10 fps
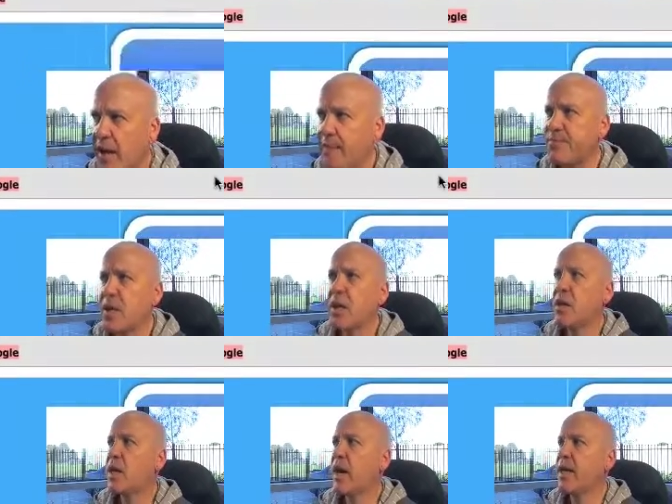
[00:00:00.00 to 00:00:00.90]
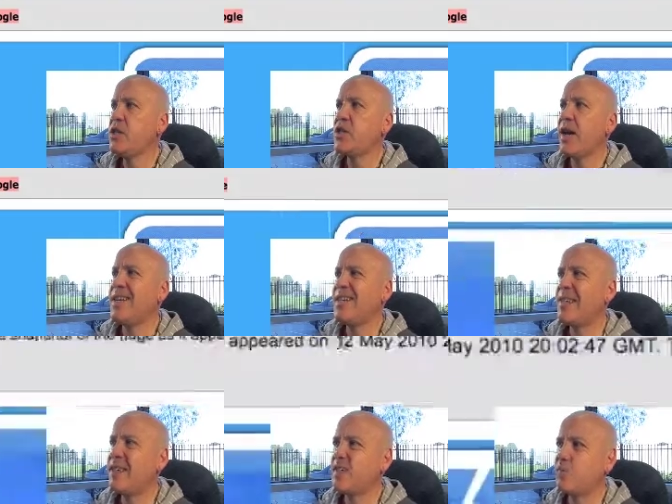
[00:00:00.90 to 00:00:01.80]
date, the case date
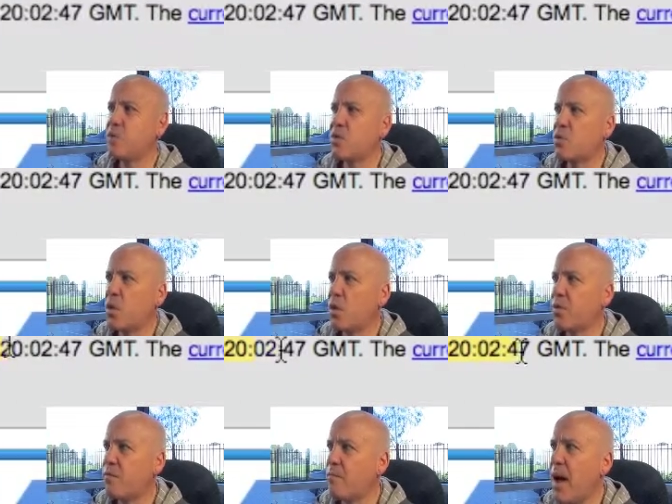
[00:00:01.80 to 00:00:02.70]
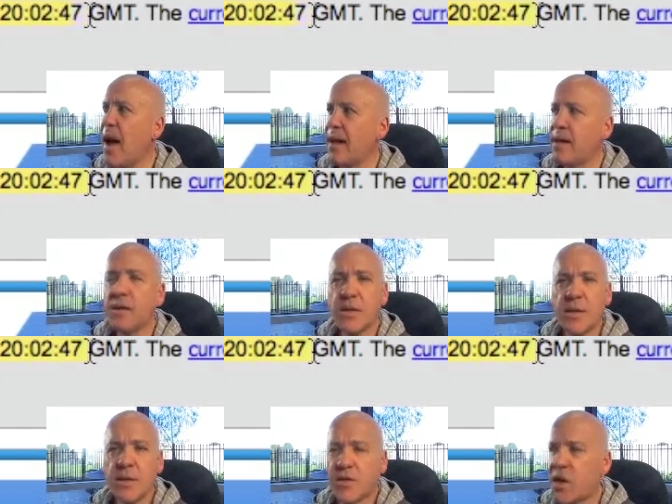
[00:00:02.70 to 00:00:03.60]
says it was the 12th of May.
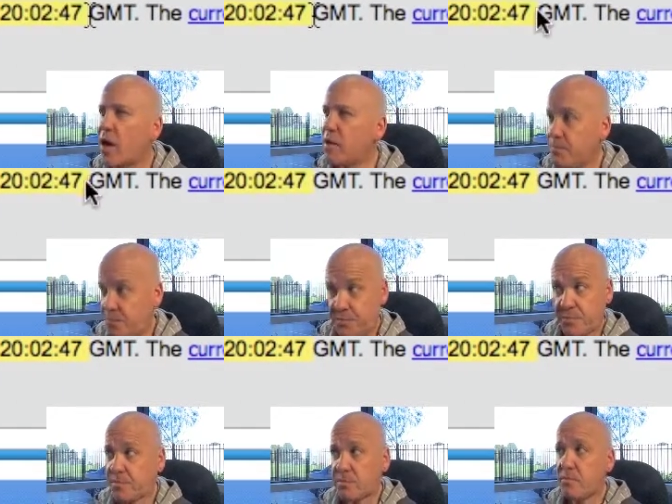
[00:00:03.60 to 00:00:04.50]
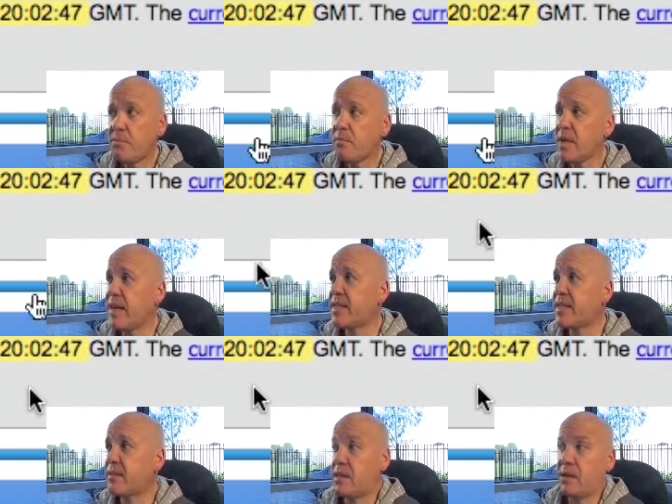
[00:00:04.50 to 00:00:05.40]
So
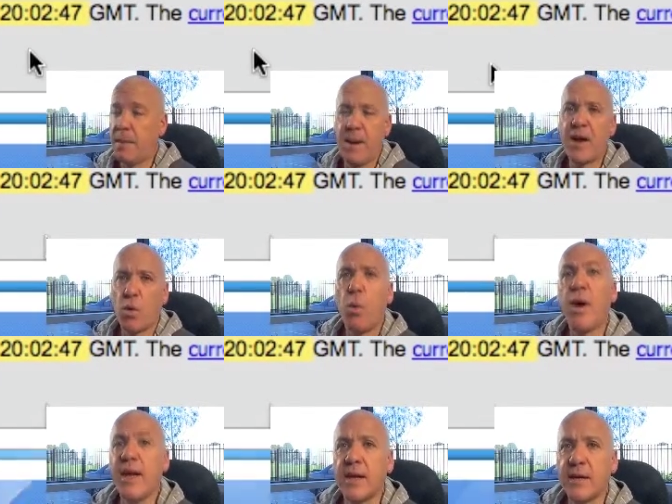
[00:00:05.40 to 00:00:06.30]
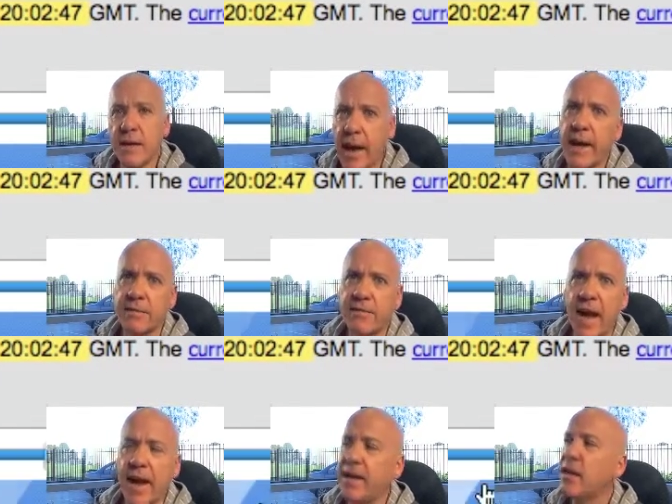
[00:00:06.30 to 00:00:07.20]
it's, it's about a week out of
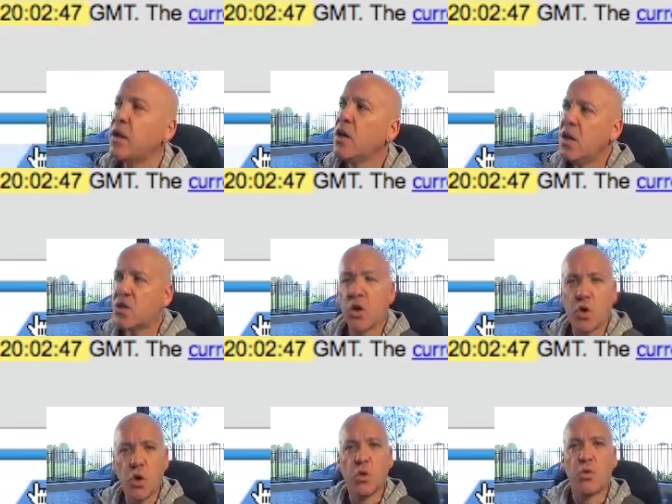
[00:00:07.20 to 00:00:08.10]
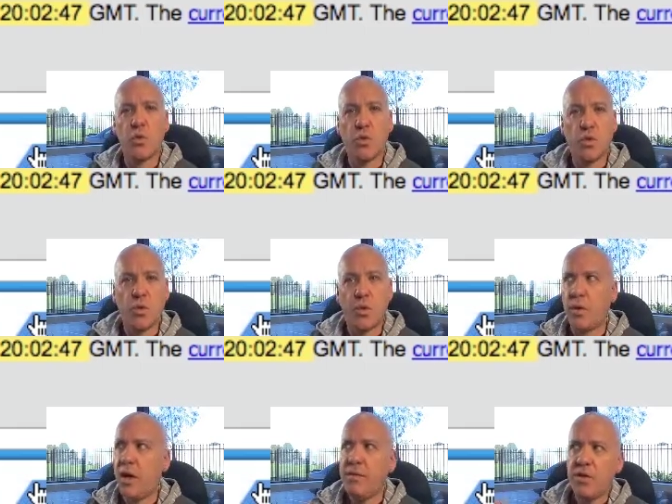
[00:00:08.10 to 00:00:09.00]
date. So Google,
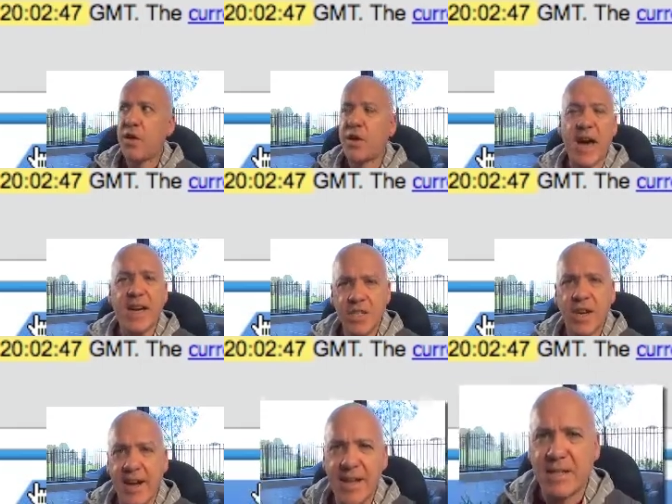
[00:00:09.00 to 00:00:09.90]
even though the case date